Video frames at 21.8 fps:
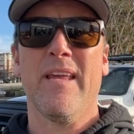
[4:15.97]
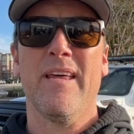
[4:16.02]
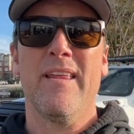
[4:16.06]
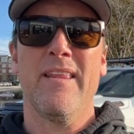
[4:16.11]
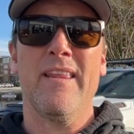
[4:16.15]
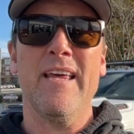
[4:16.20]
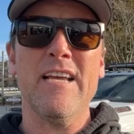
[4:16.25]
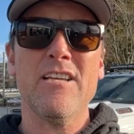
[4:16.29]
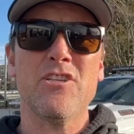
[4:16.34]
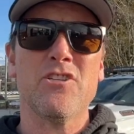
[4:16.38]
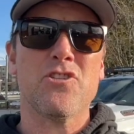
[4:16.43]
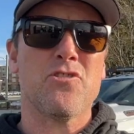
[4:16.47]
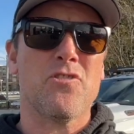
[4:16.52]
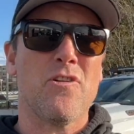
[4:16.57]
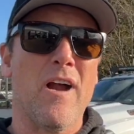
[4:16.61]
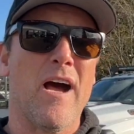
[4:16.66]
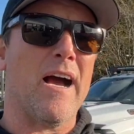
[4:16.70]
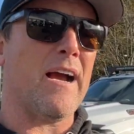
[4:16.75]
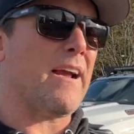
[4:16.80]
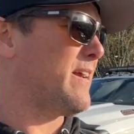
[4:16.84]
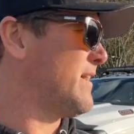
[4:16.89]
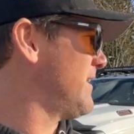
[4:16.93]
This
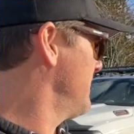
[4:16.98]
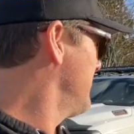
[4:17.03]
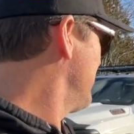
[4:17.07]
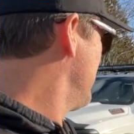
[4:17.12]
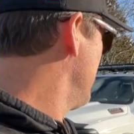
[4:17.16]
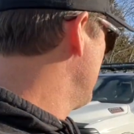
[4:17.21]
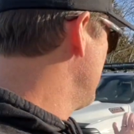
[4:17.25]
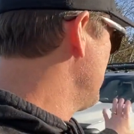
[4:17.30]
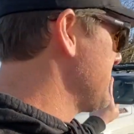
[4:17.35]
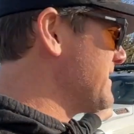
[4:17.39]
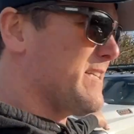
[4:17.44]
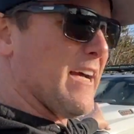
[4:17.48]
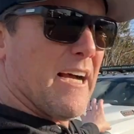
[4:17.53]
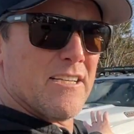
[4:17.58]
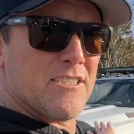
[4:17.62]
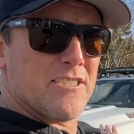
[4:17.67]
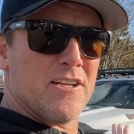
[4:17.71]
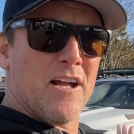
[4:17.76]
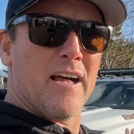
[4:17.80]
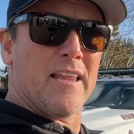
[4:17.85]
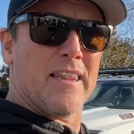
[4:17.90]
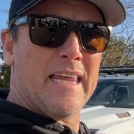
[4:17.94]
truck does
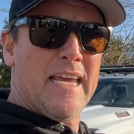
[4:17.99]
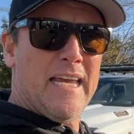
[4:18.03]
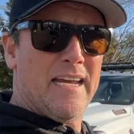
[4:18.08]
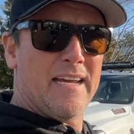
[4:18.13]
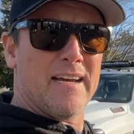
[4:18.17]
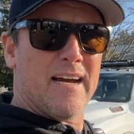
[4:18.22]
not leak.